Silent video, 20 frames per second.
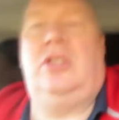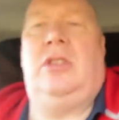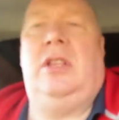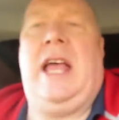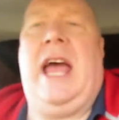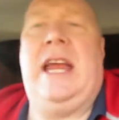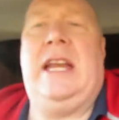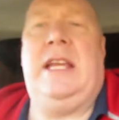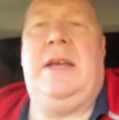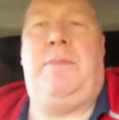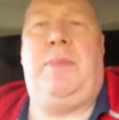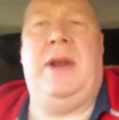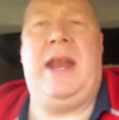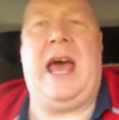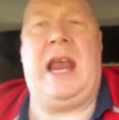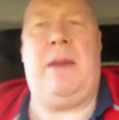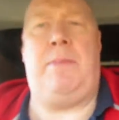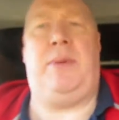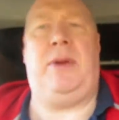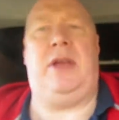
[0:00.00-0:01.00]
Lady
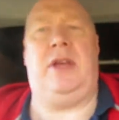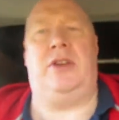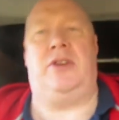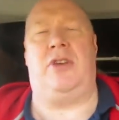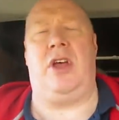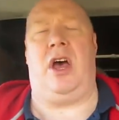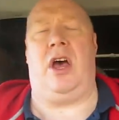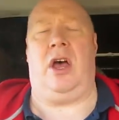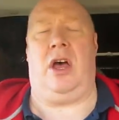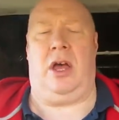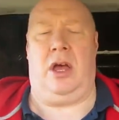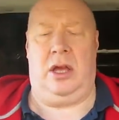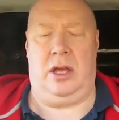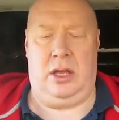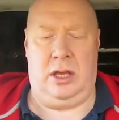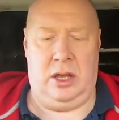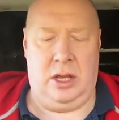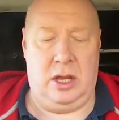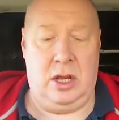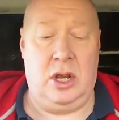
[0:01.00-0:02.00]
Penelope had uh,
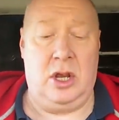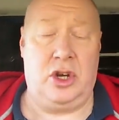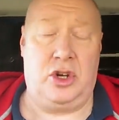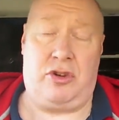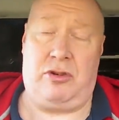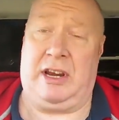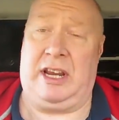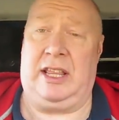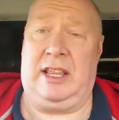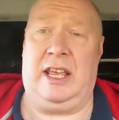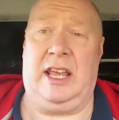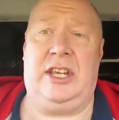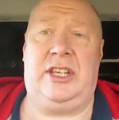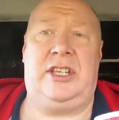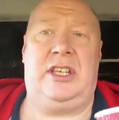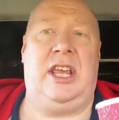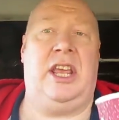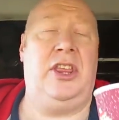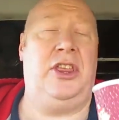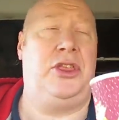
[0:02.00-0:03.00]
drink
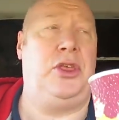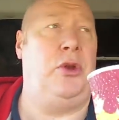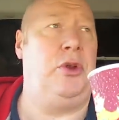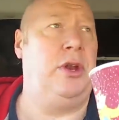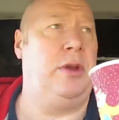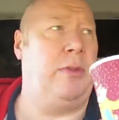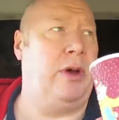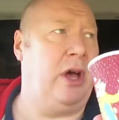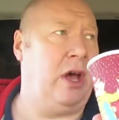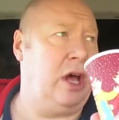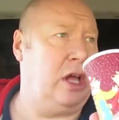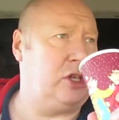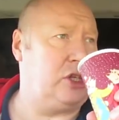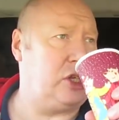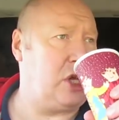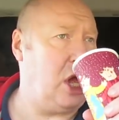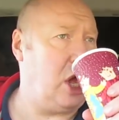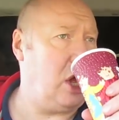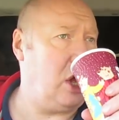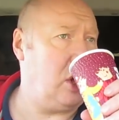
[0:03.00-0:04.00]
this in
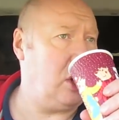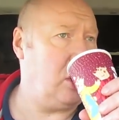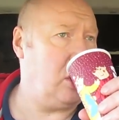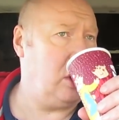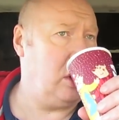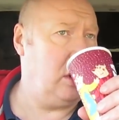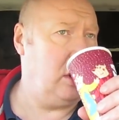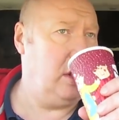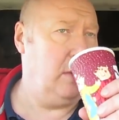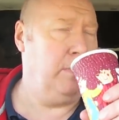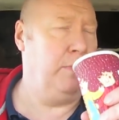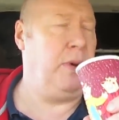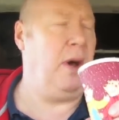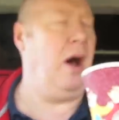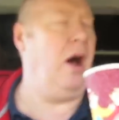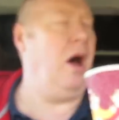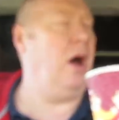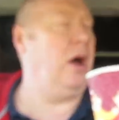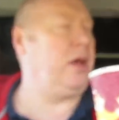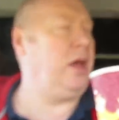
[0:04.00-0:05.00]
Thunderbirds.
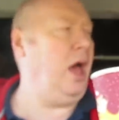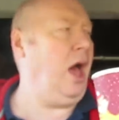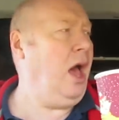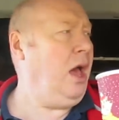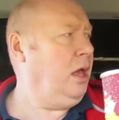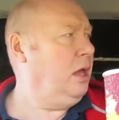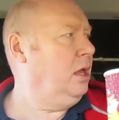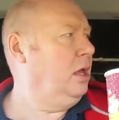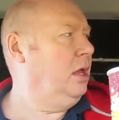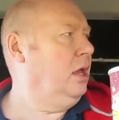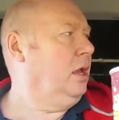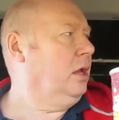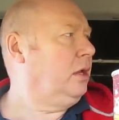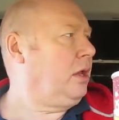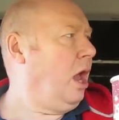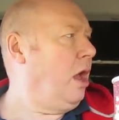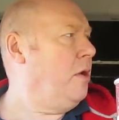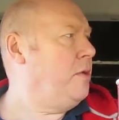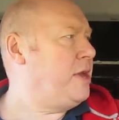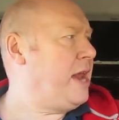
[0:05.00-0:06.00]
Parker,
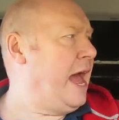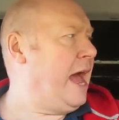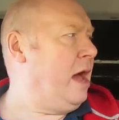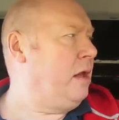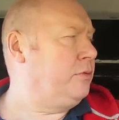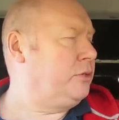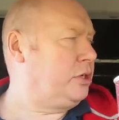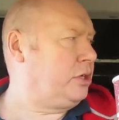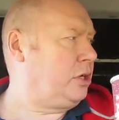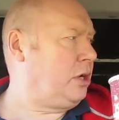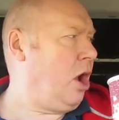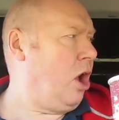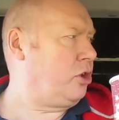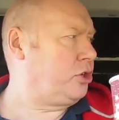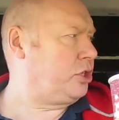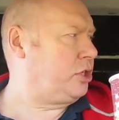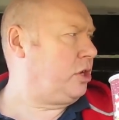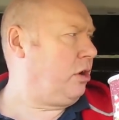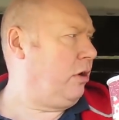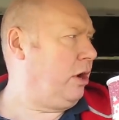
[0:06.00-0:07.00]
go down to
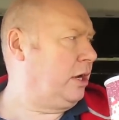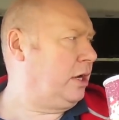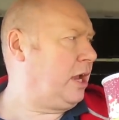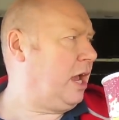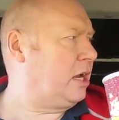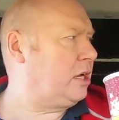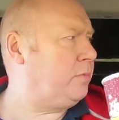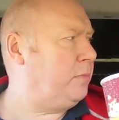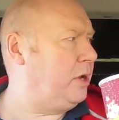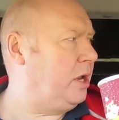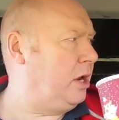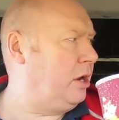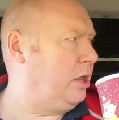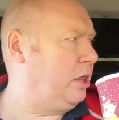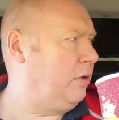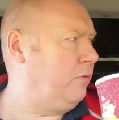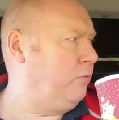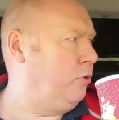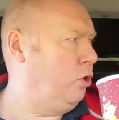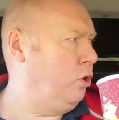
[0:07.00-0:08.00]
Costa and get me
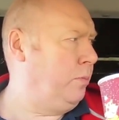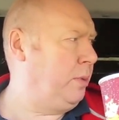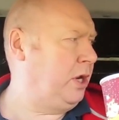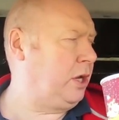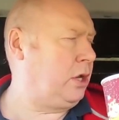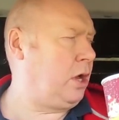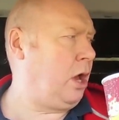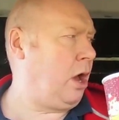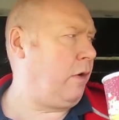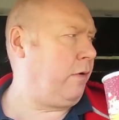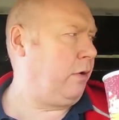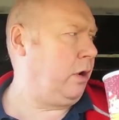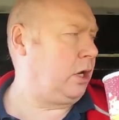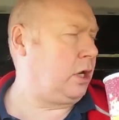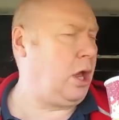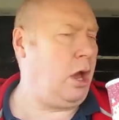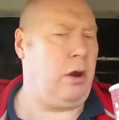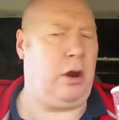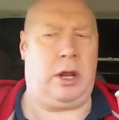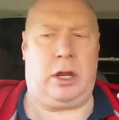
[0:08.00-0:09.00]
another Ruby Curry,
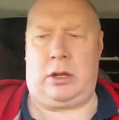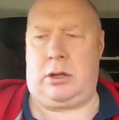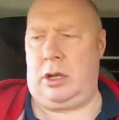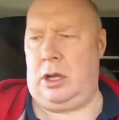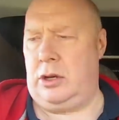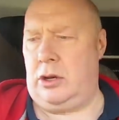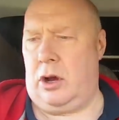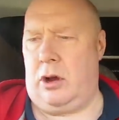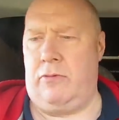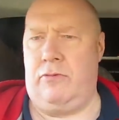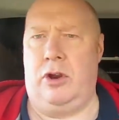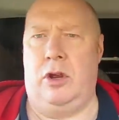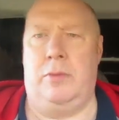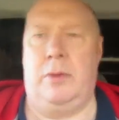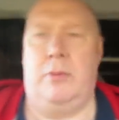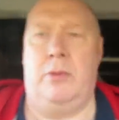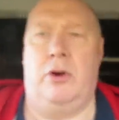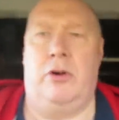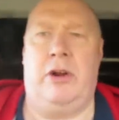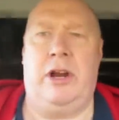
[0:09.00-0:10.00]
Curry not a
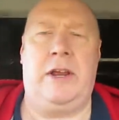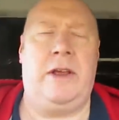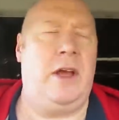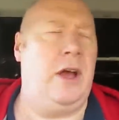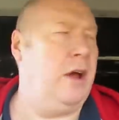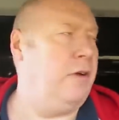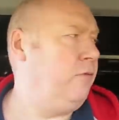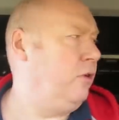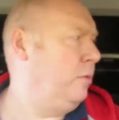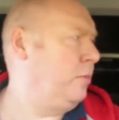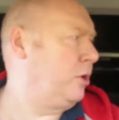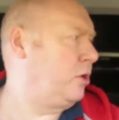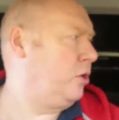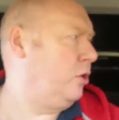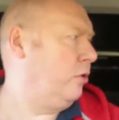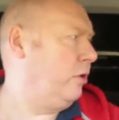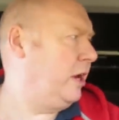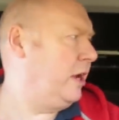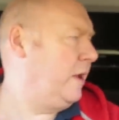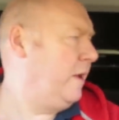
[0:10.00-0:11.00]
Ruby Murray, uh, Ruby
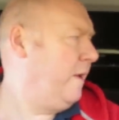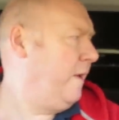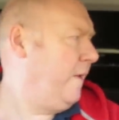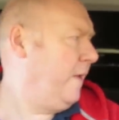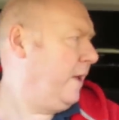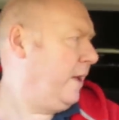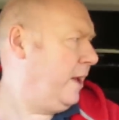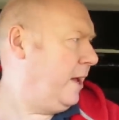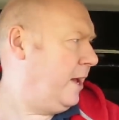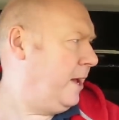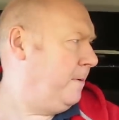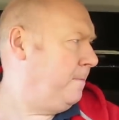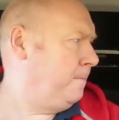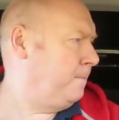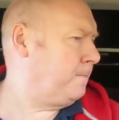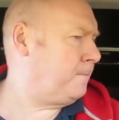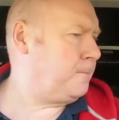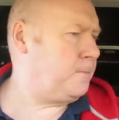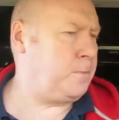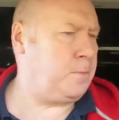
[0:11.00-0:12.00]
Curry.
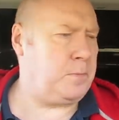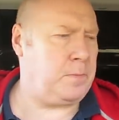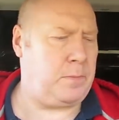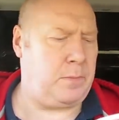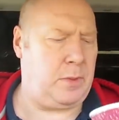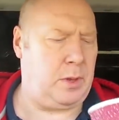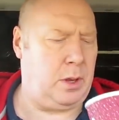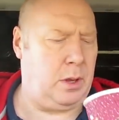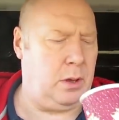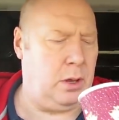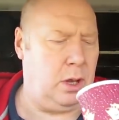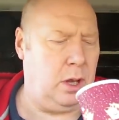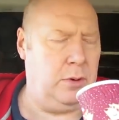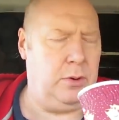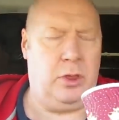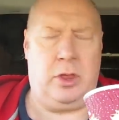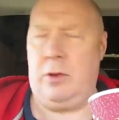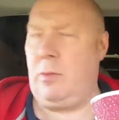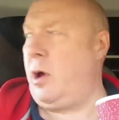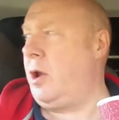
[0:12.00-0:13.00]
Um,
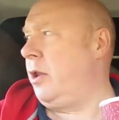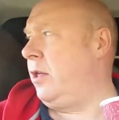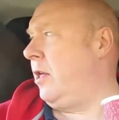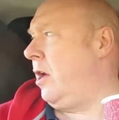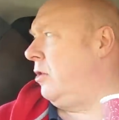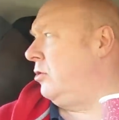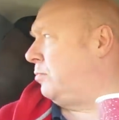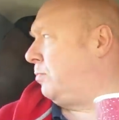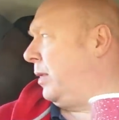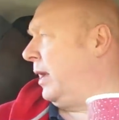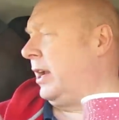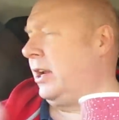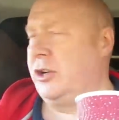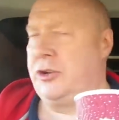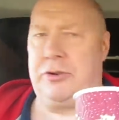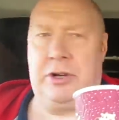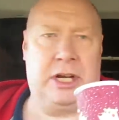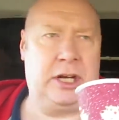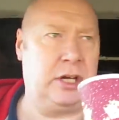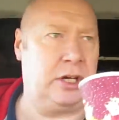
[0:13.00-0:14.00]
another one of those pink
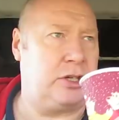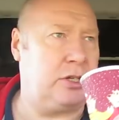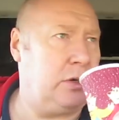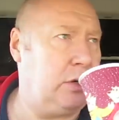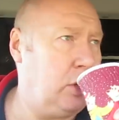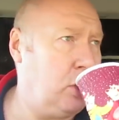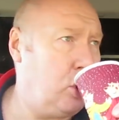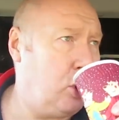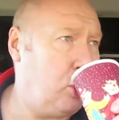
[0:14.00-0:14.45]
drinks.